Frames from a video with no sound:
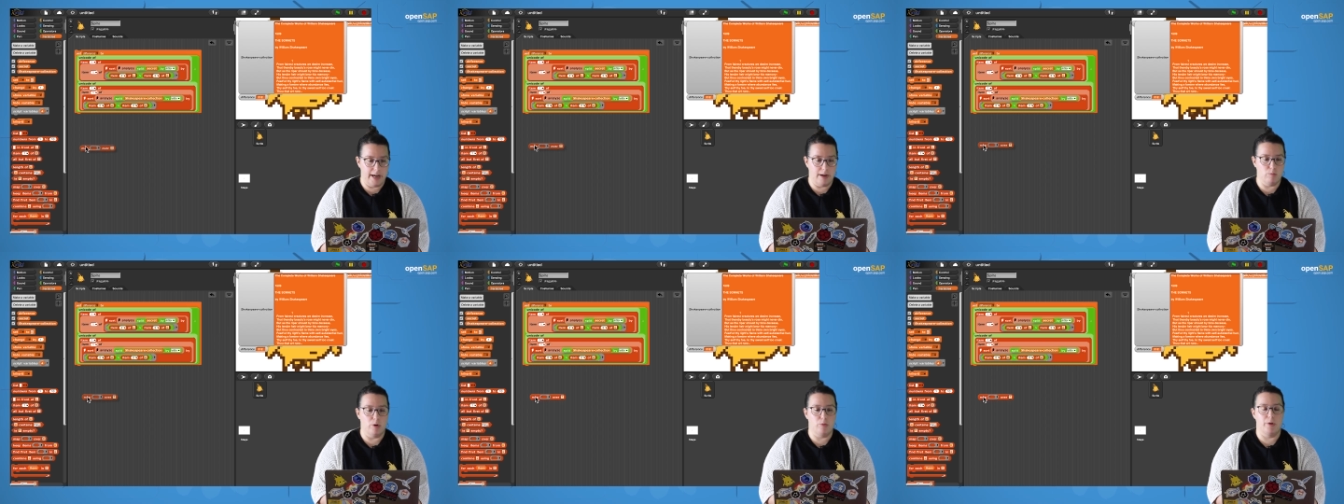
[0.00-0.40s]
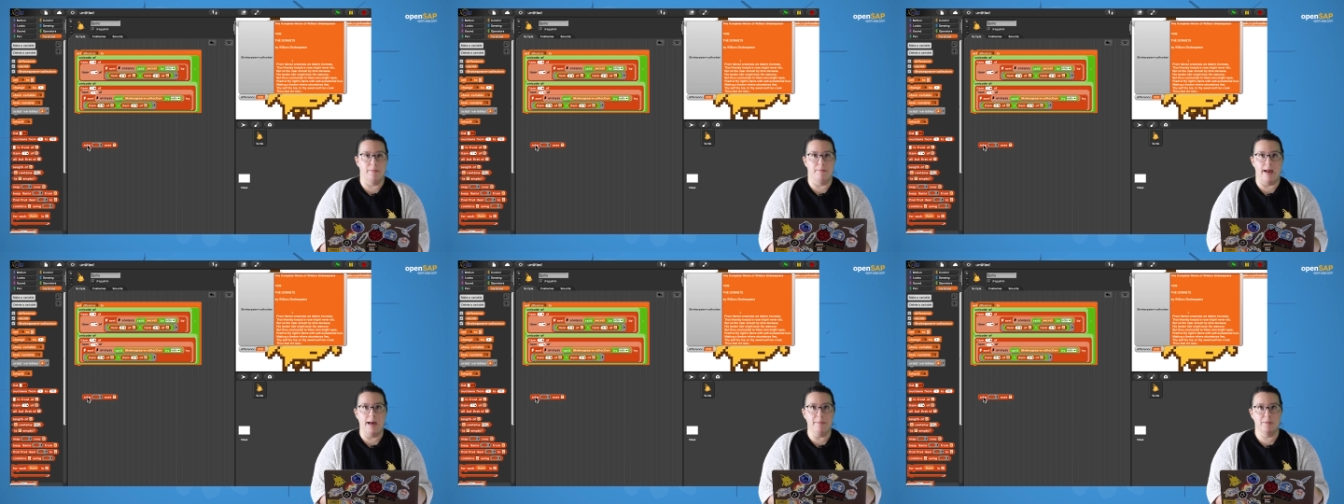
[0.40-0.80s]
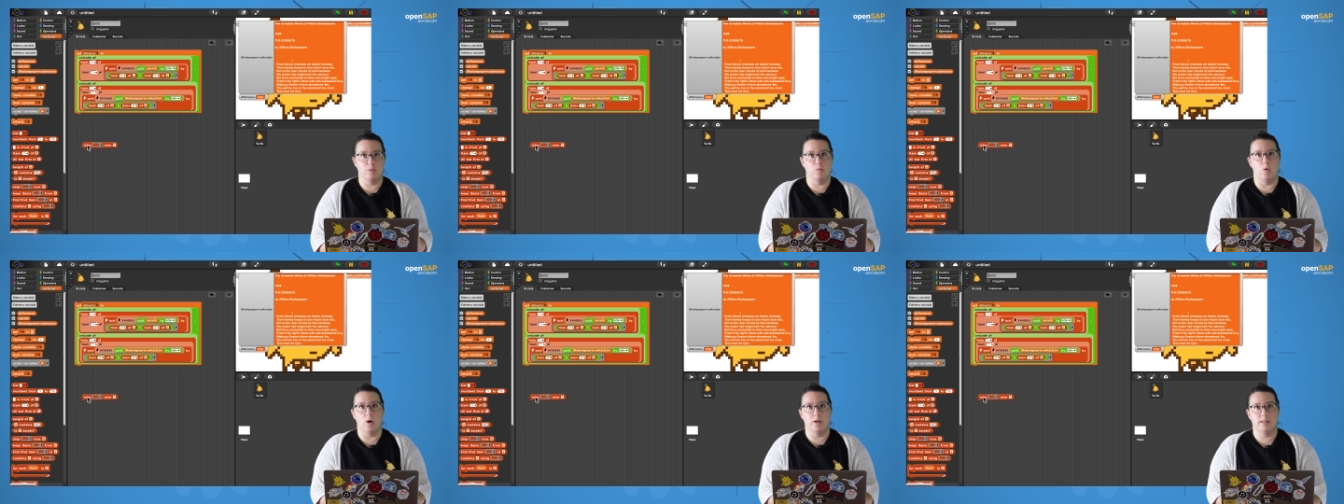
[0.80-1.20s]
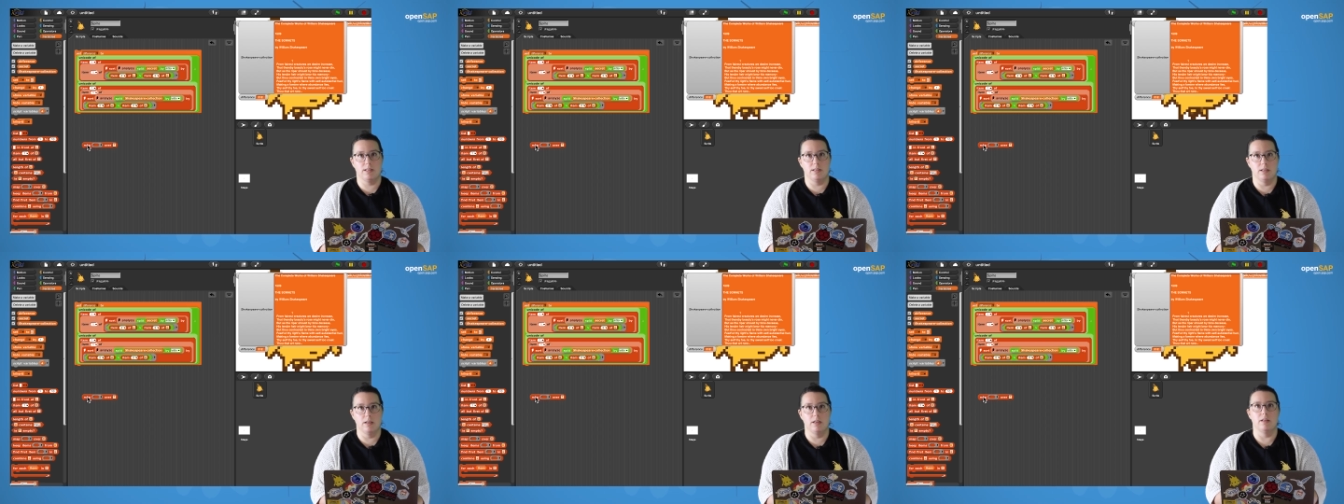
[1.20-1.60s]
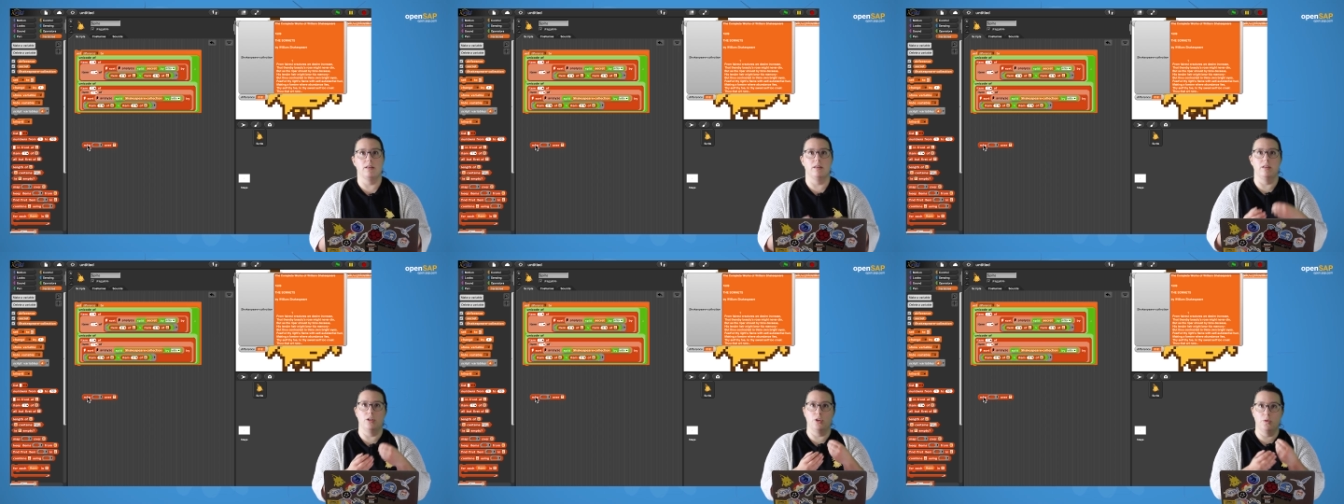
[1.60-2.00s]
and what we mapped was
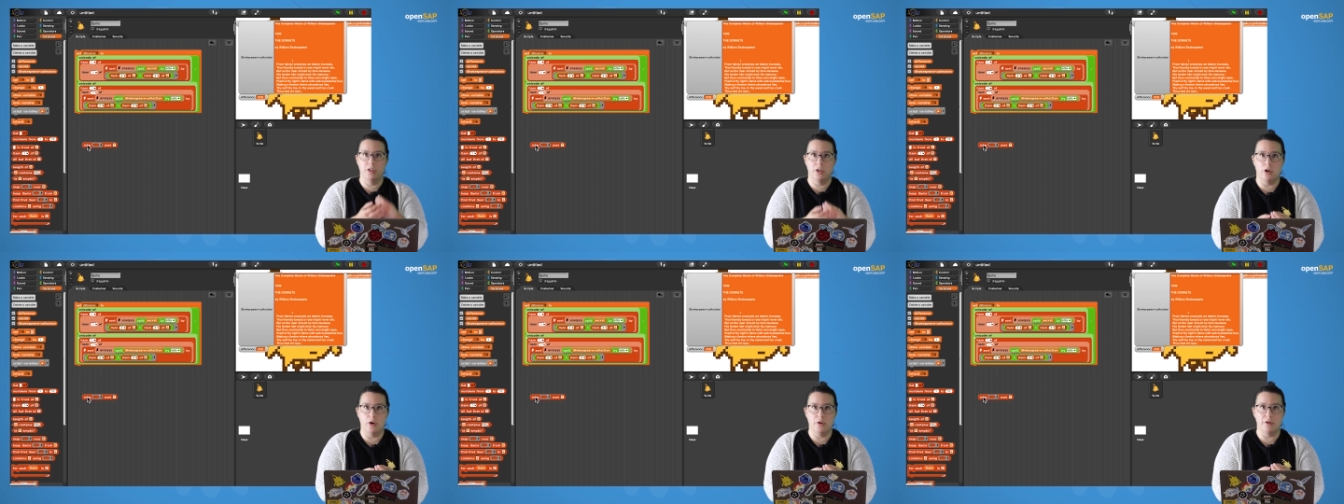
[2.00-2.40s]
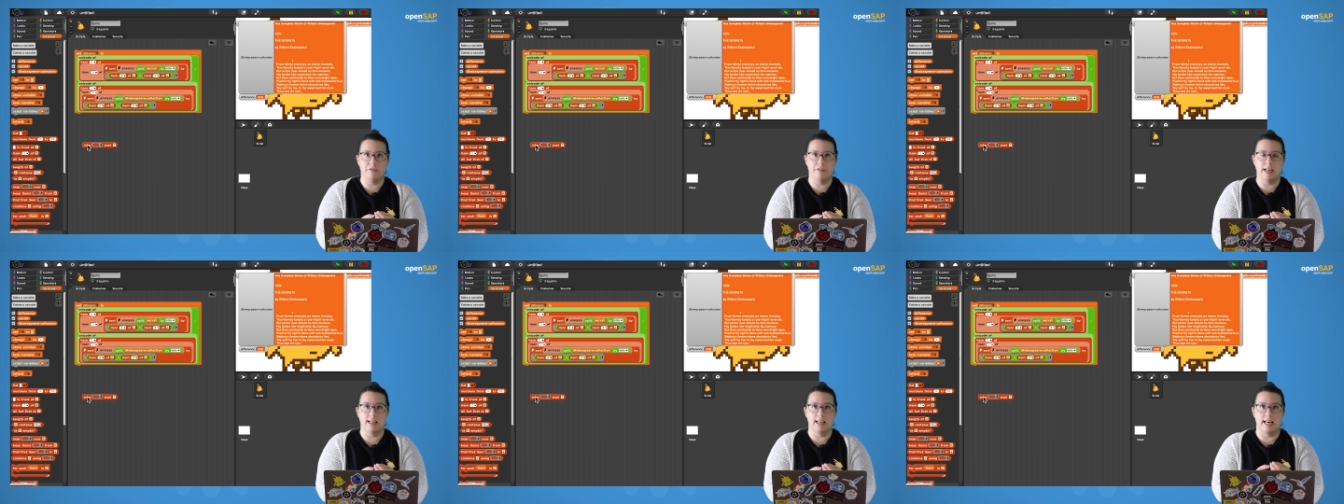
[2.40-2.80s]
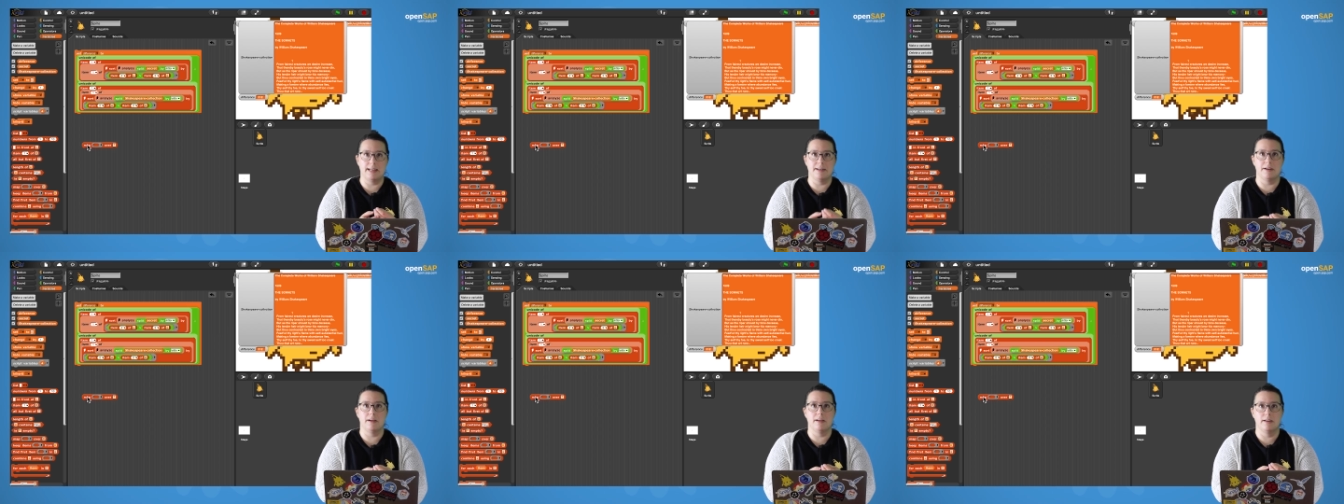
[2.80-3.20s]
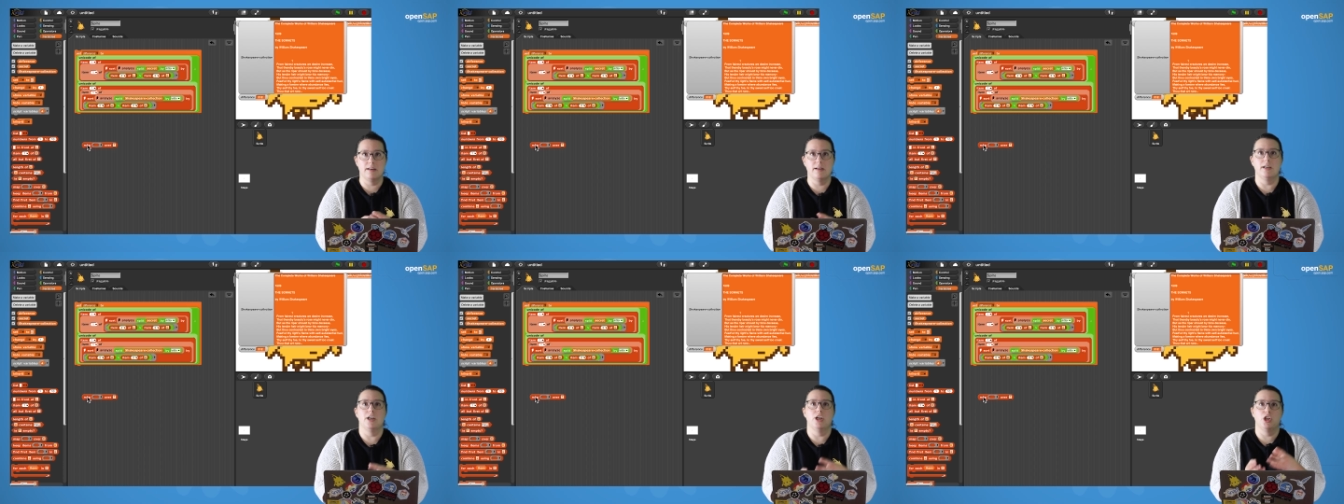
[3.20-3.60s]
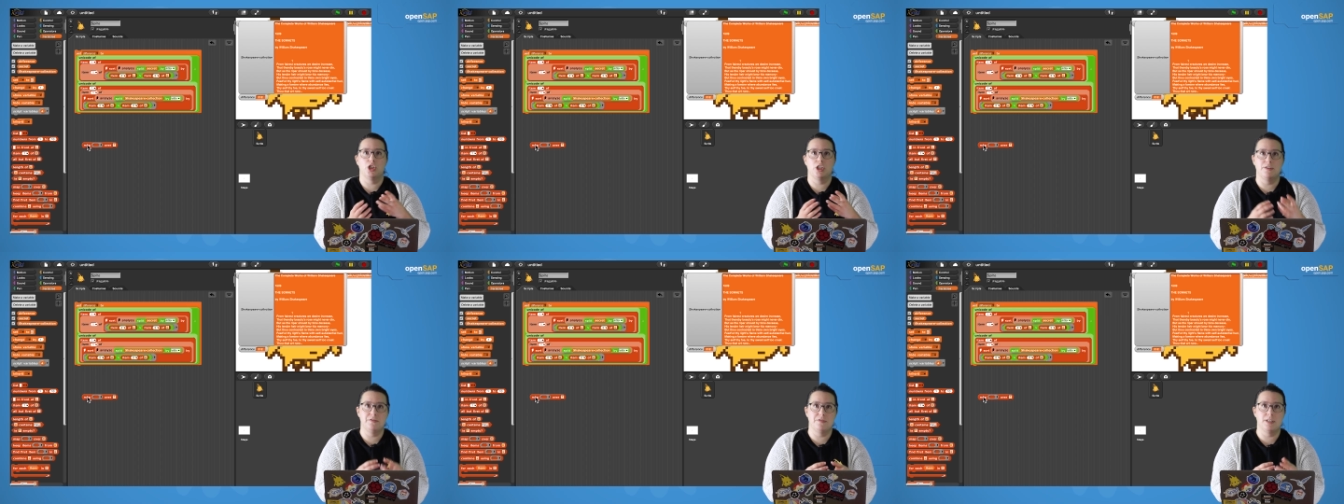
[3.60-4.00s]
the Unicode of that letter
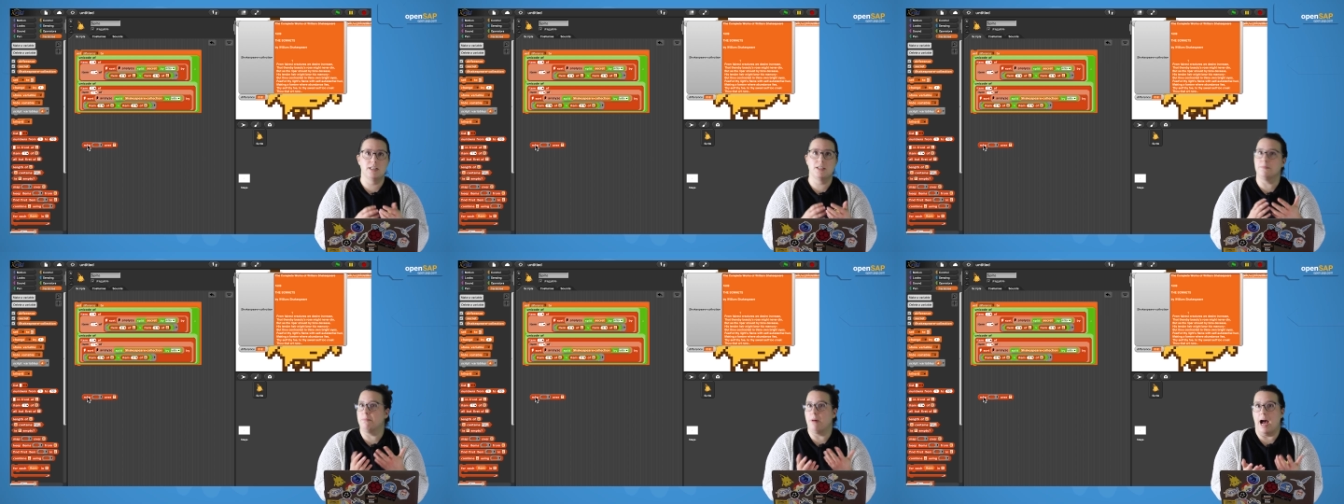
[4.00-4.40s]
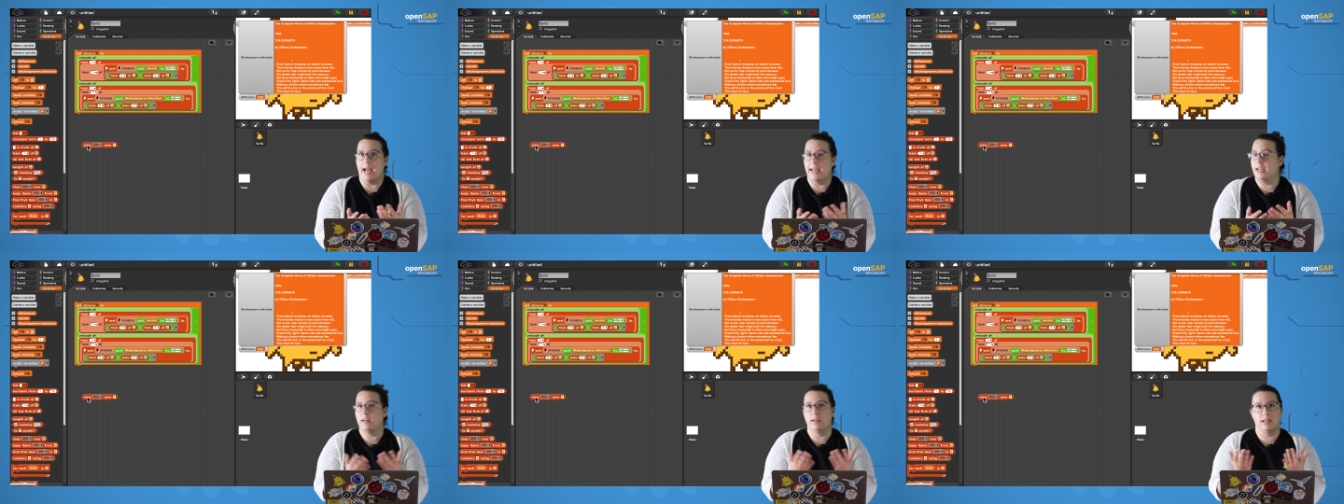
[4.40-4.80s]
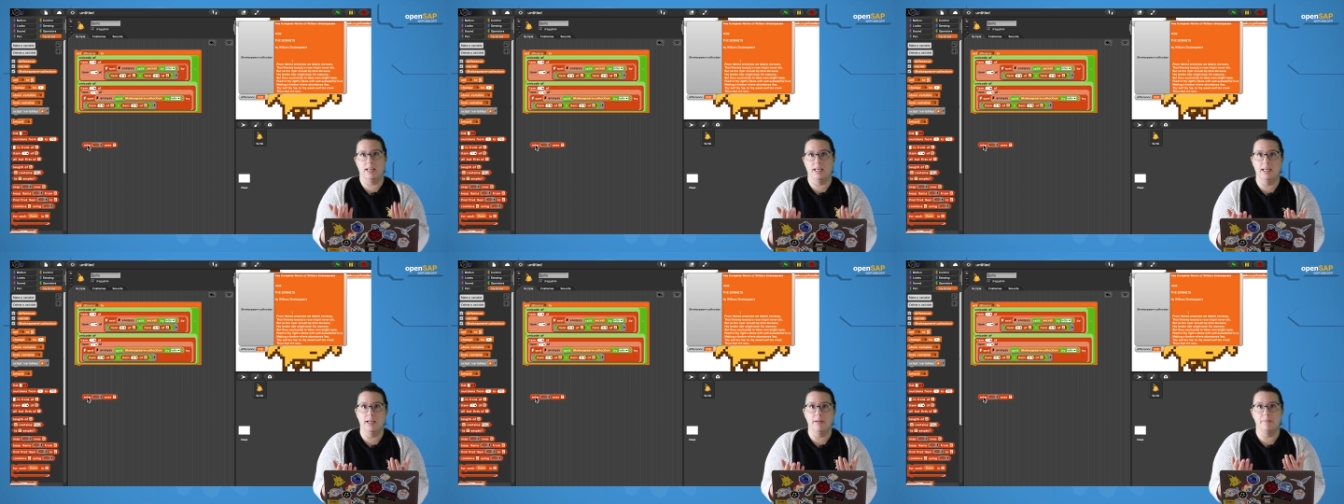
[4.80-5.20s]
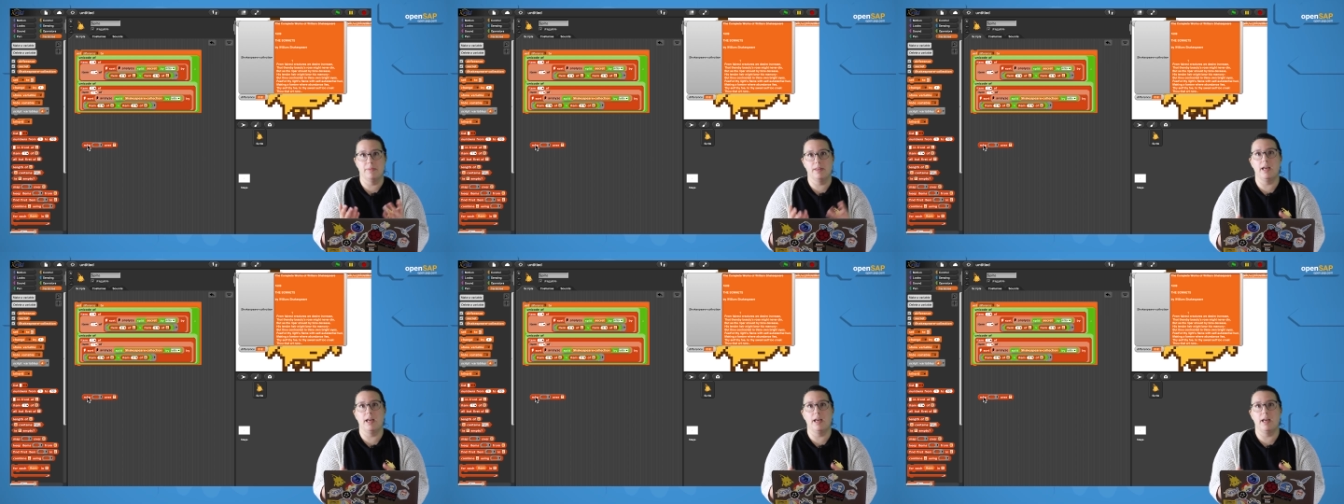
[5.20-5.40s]
shifted by a key,